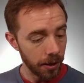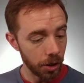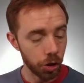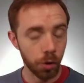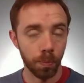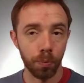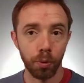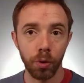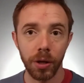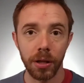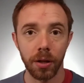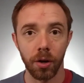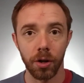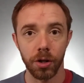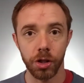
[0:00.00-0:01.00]
is your
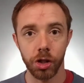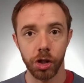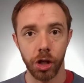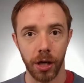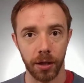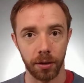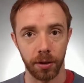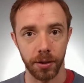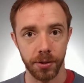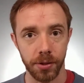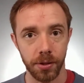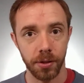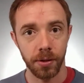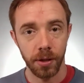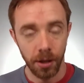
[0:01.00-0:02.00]
pre-launch checklist.